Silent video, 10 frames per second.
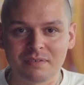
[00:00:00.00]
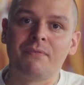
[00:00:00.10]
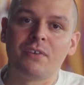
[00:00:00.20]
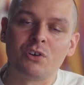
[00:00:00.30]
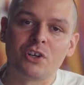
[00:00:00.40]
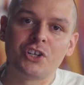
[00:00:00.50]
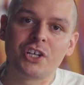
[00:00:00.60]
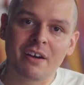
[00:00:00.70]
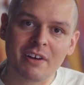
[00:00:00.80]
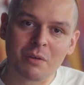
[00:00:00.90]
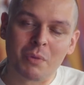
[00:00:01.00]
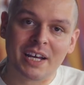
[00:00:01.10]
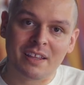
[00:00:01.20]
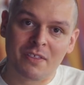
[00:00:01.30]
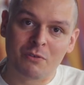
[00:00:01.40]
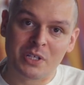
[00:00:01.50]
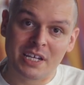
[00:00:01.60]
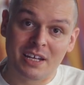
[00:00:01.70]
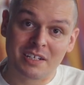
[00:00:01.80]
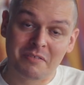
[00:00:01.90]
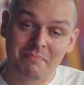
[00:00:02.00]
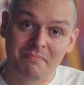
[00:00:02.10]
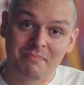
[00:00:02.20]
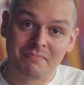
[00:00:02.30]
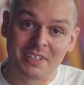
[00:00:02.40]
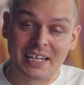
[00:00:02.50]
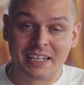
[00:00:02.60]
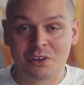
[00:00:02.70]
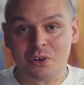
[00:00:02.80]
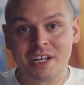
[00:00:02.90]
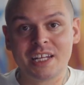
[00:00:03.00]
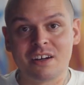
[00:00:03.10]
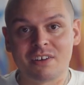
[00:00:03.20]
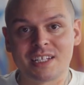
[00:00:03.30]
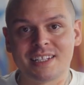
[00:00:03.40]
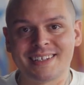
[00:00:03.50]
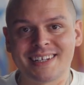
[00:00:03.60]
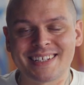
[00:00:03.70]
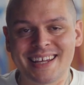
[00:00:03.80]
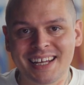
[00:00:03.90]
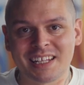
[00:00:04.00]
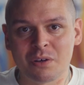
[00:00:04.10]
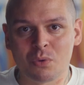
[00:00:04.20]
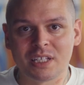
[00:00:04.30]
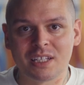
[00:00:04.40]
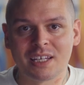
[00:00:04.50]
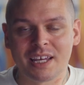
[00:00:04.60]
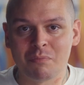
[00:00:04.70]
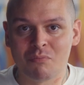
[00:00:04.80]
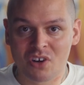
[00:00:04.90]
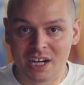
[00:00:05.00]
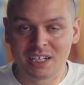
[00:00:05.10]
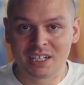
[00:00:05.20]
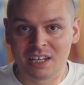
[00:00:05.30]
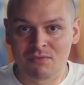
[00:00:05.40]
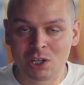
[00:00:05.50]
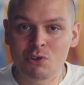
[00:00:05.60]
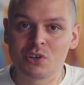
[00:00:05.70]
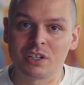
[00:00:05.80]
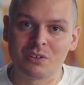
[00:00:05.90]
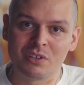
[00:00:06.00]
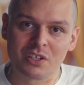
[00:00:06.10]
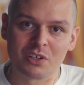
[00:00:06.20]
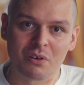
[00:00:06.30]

If you're sharing my enthusiasm, then your interest is exactly what can bring the evolution to this